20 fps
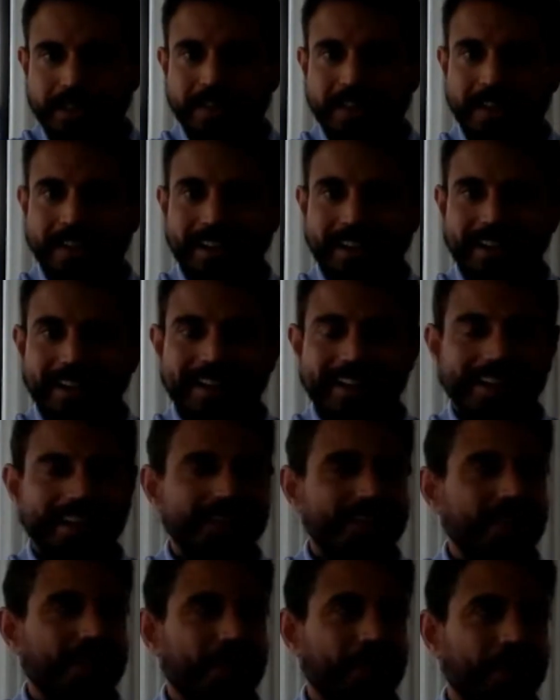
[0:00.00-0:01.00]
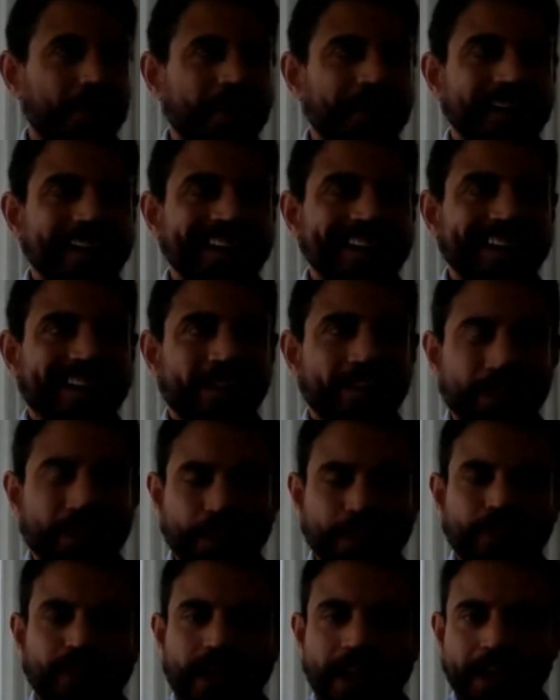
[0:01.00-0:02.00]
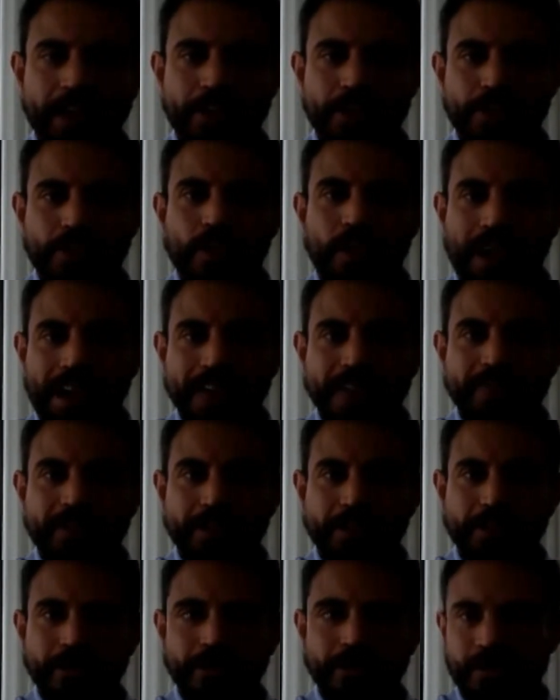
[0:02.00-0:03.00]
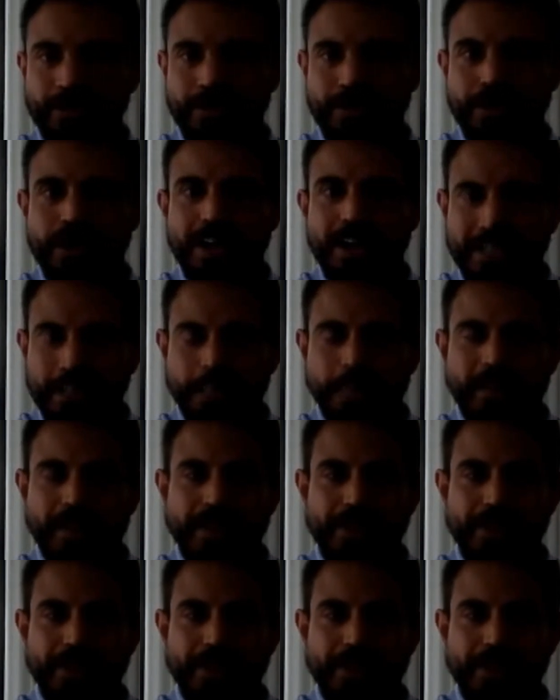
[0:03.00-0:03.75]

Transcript: You know, if you find your wife or your husband,